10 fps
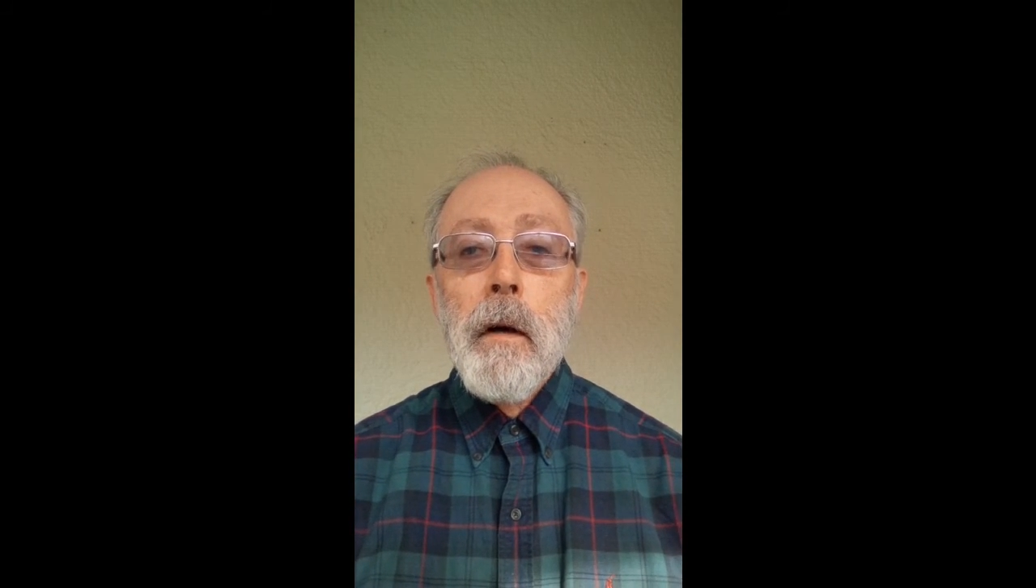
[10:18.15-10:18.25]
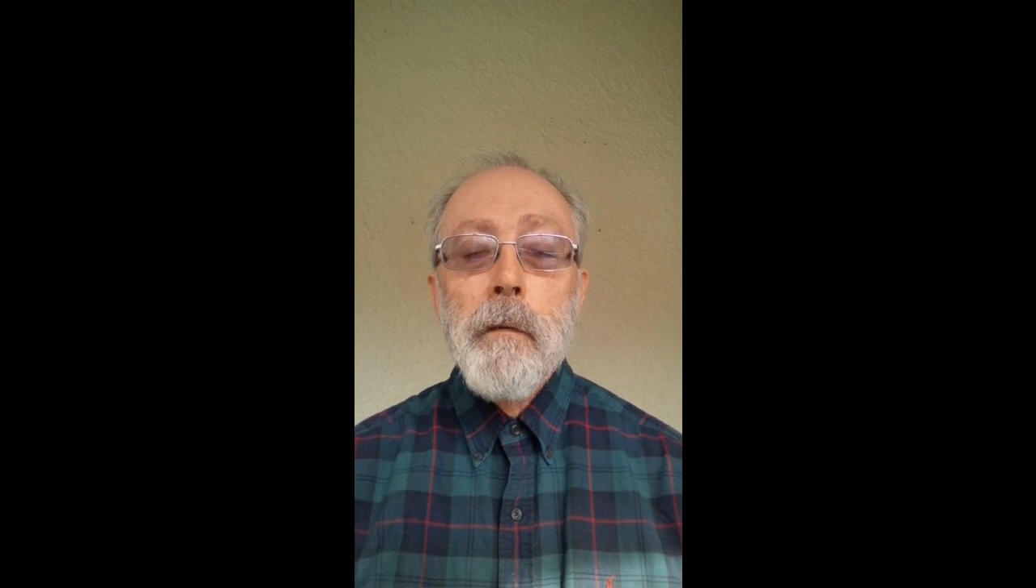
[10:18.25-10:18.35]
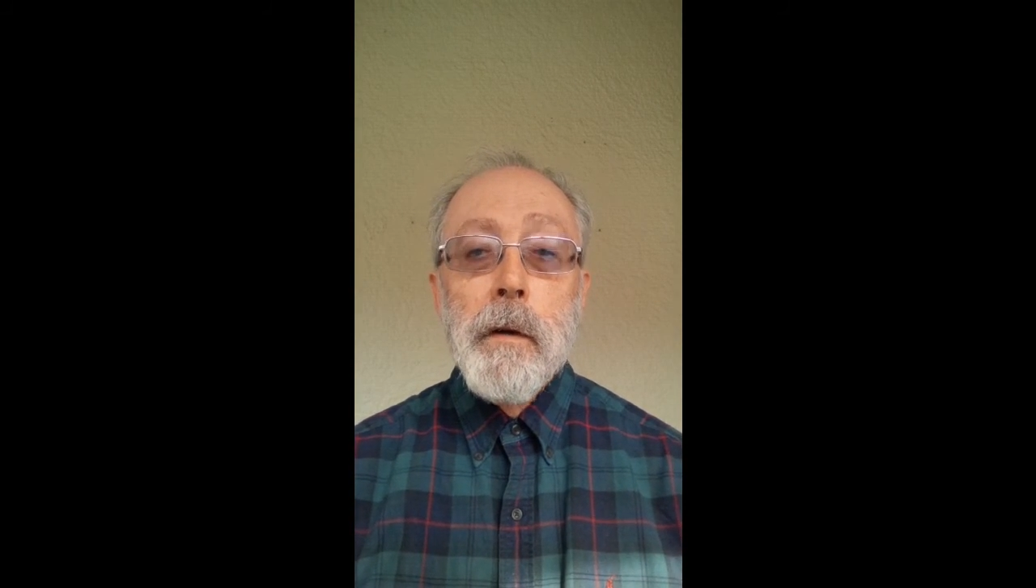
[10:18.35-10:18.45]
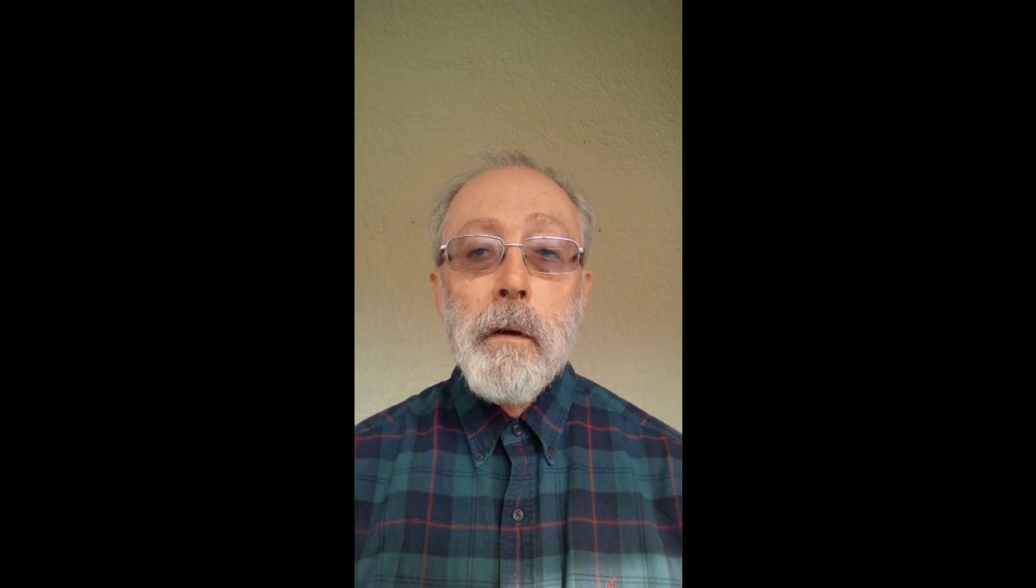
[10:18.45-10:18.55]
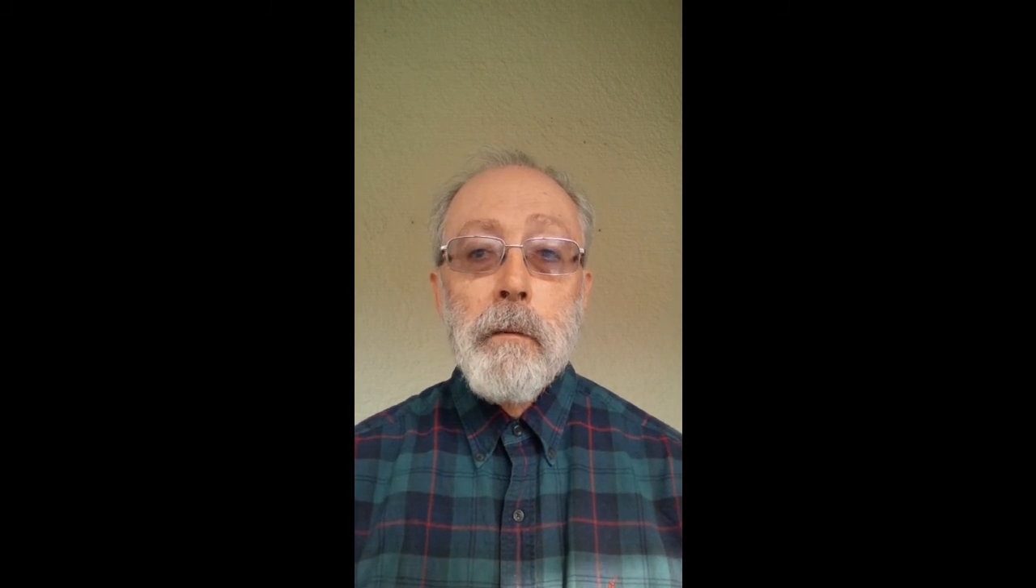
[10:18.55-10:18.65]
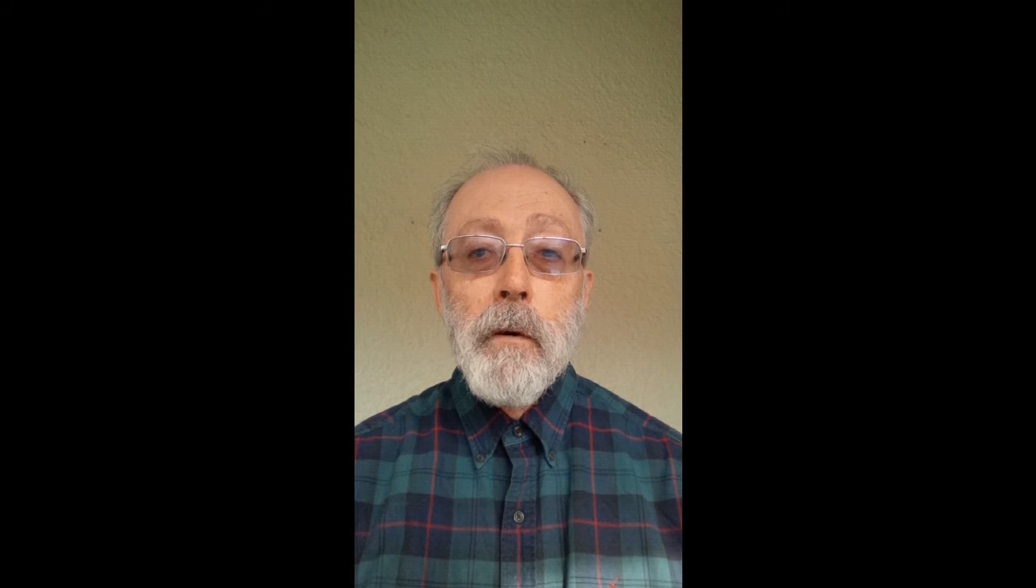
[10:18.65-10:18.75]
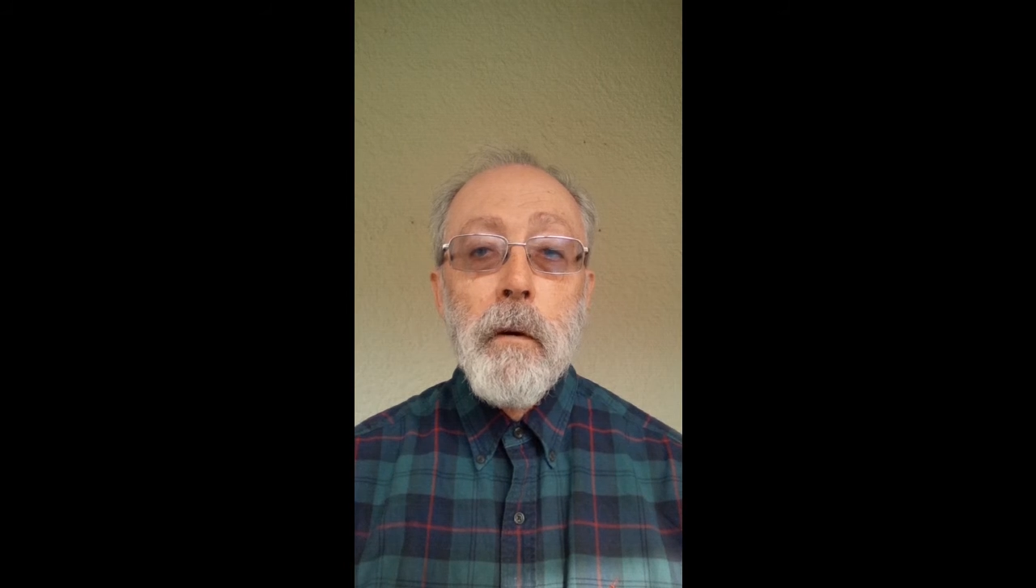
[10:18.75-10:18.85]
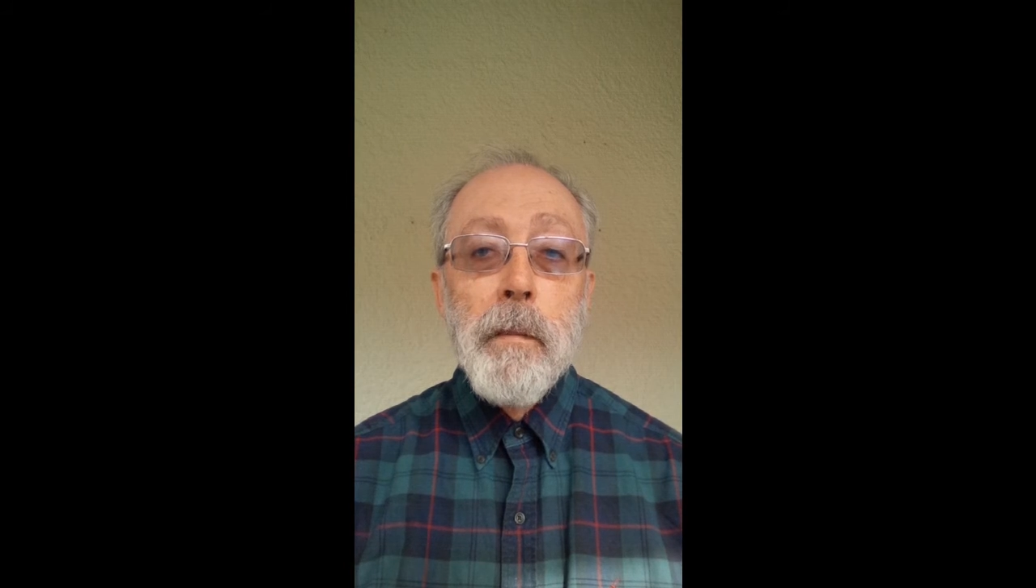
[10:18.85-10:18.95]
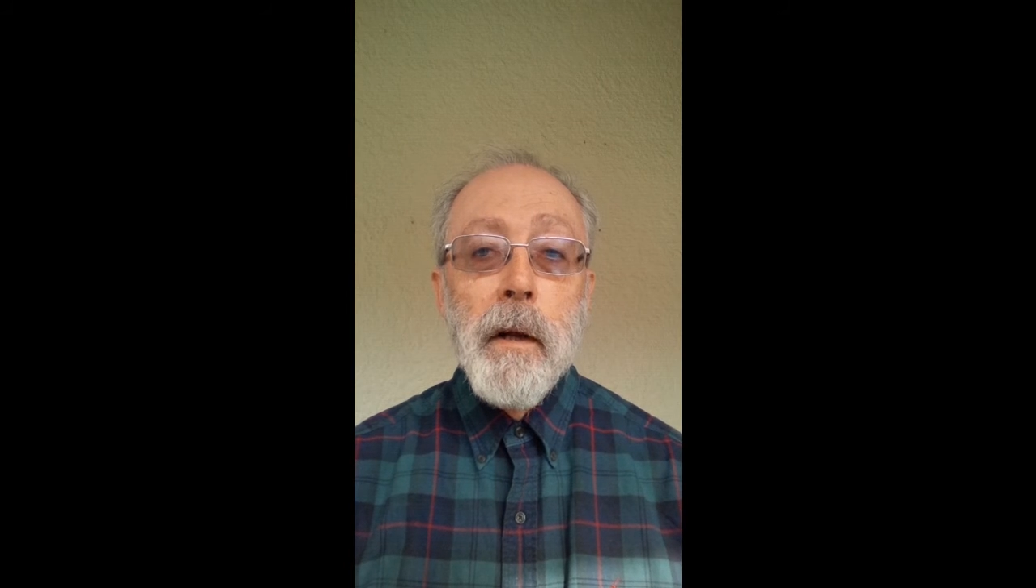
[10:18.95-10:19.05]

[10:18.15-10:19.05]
role